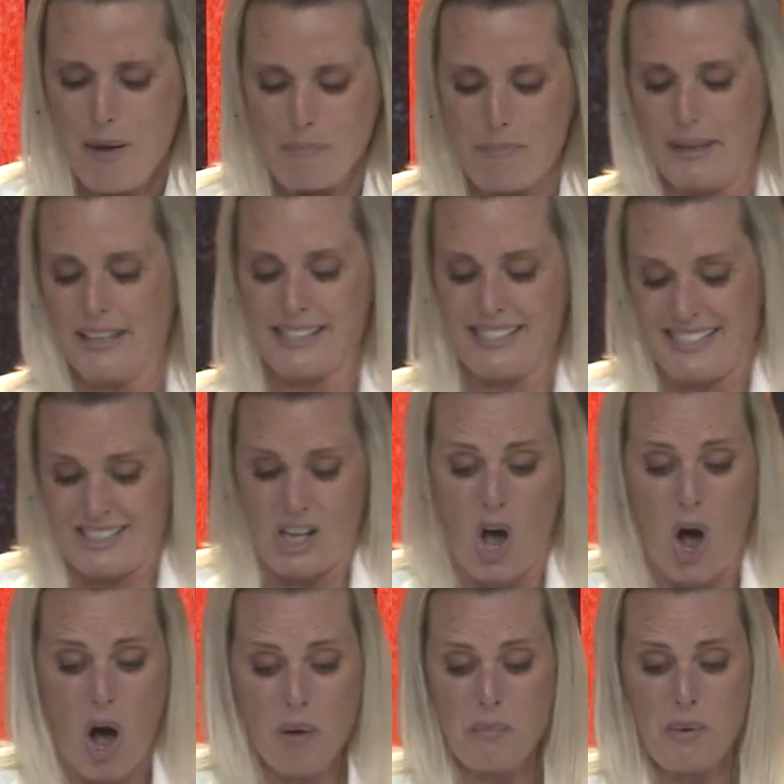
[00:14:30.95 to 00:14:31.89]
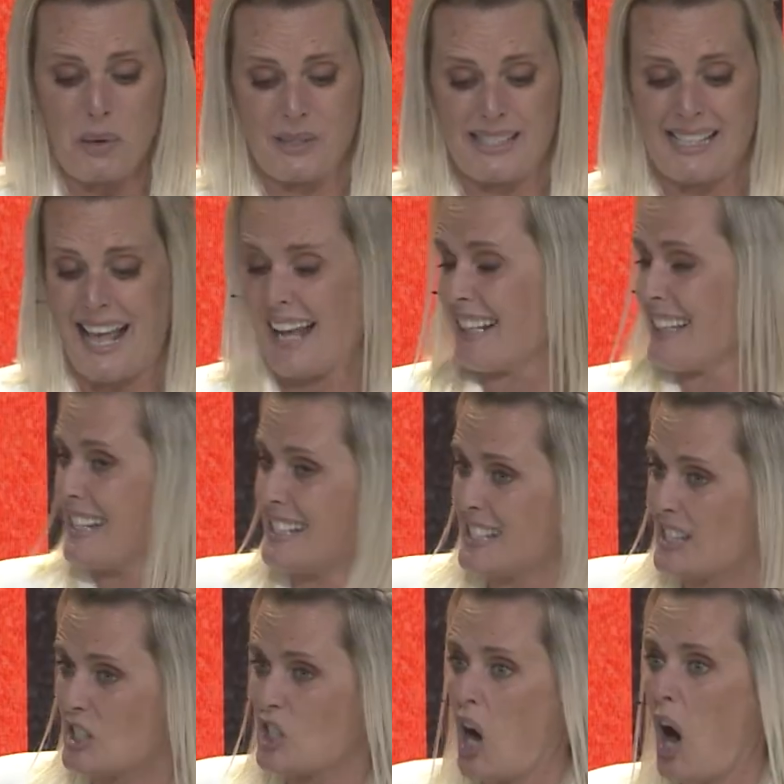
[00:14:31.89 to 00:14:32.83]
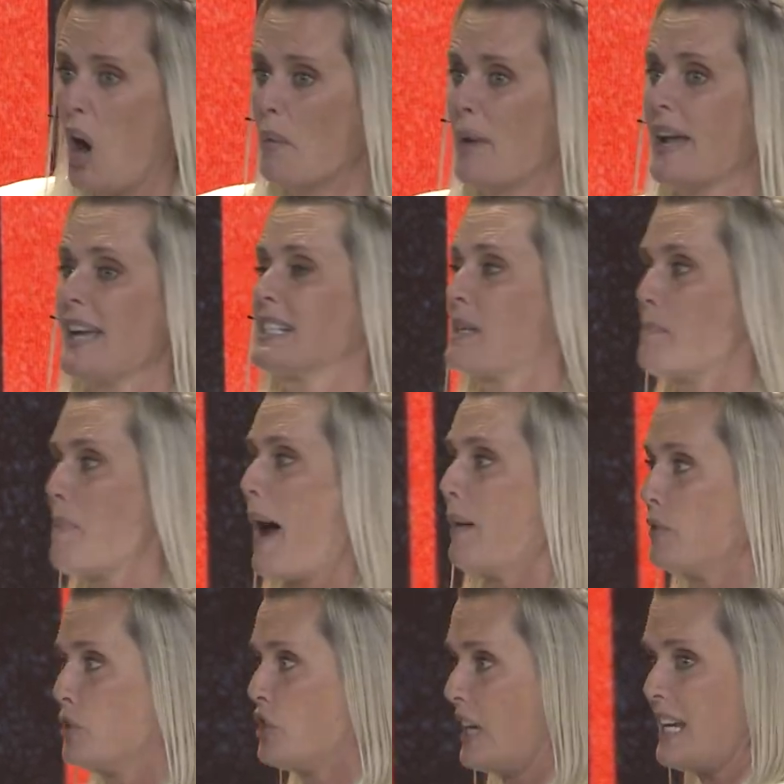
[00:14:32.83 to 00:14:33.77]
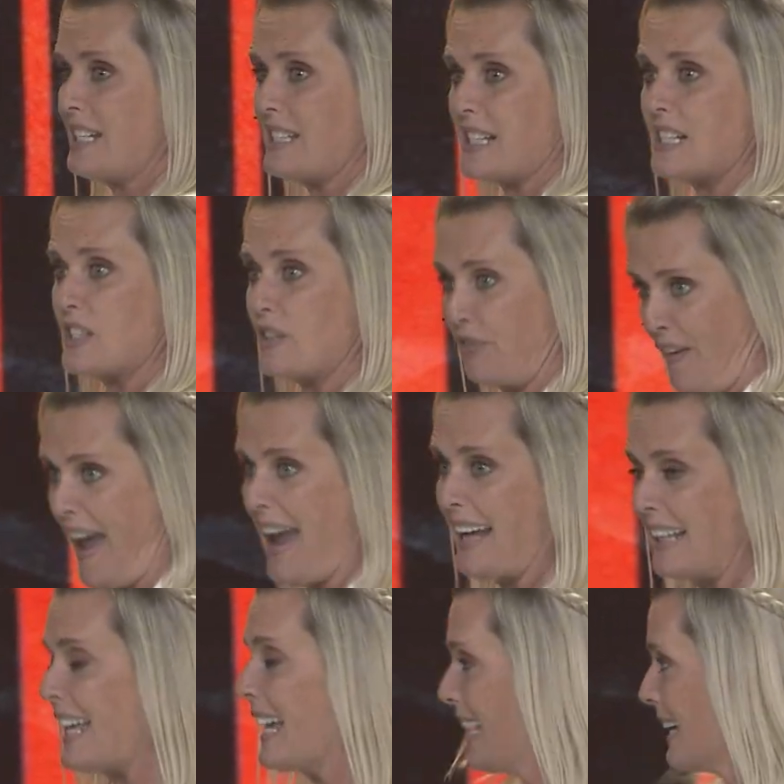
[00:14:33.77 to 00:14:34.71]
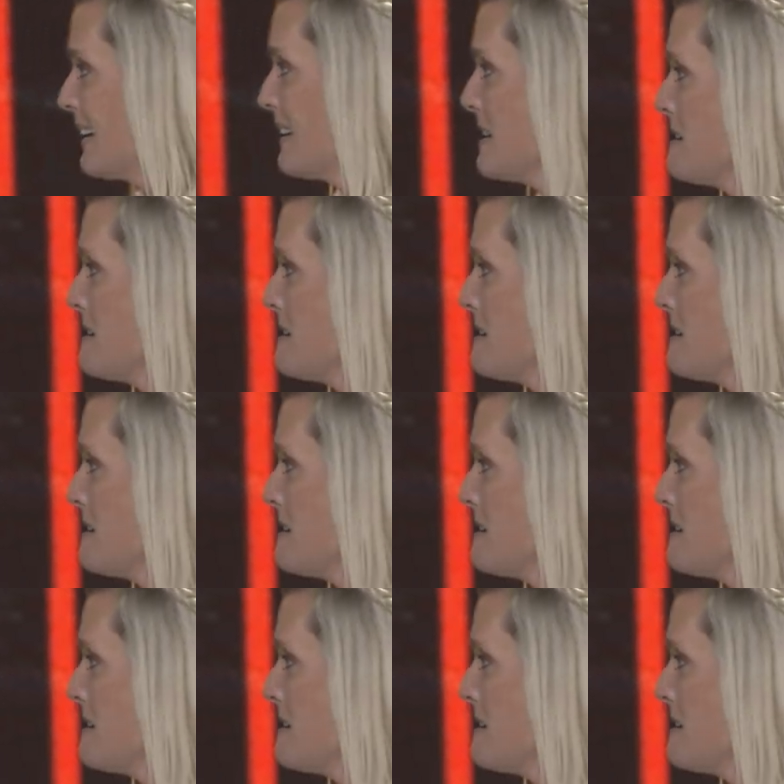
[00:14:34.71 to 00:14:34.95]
Because it's almost like this story is about Jesus failing.